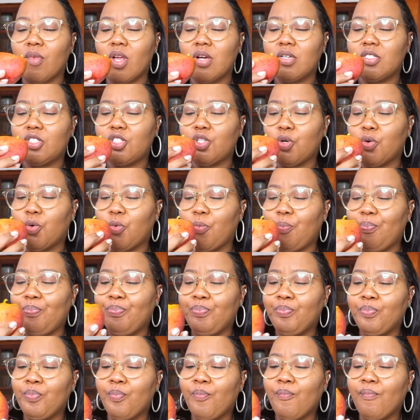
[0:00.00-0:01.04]
So,
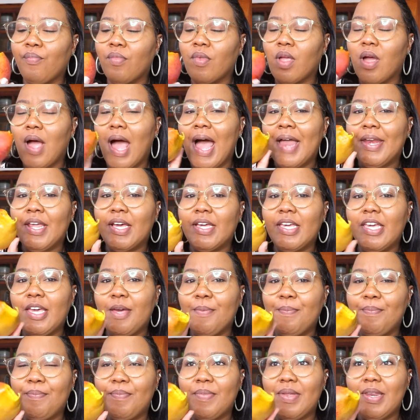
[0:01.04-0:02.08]
and you keep,
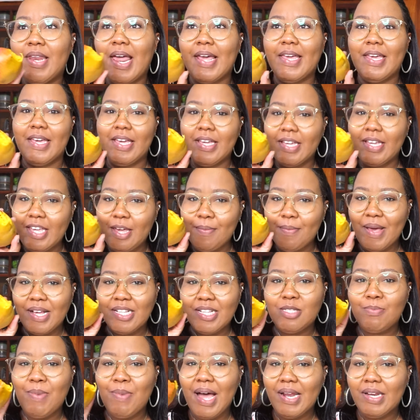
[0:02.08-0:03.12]
like, you can keep
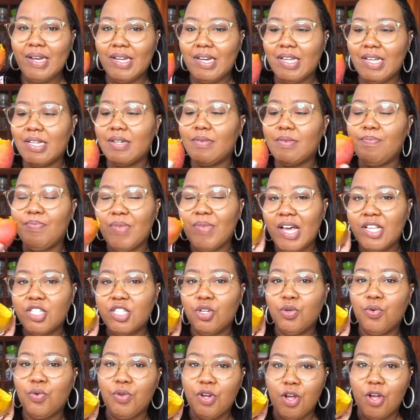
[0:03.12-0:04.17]
expanding it as you
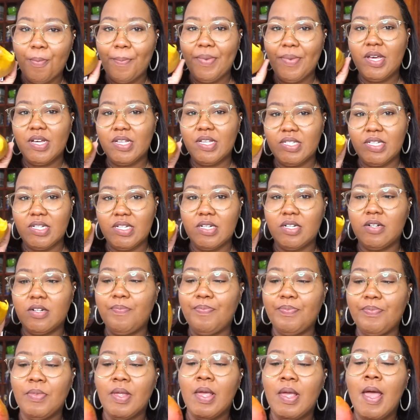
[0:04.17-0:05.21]
go down, because you're,
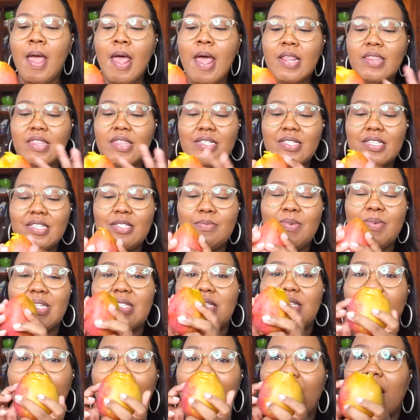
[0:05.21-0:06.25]
this is
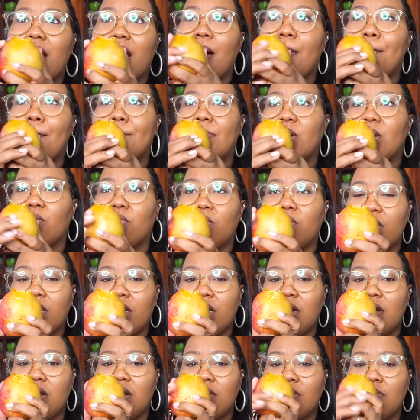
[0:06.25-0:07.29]
basically like a bowl
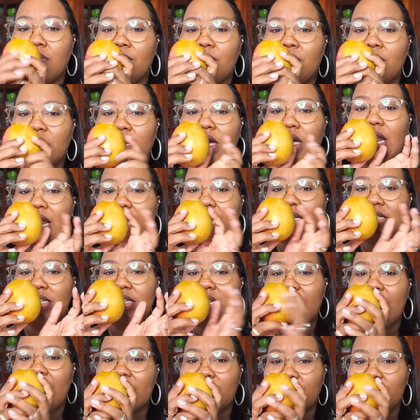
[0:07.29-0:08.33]
collecting
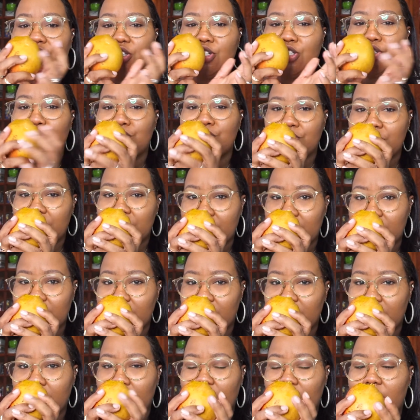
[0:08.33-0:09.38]
the extra juice,
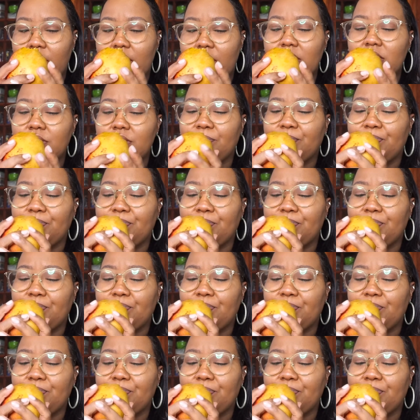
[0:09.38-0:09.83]
right?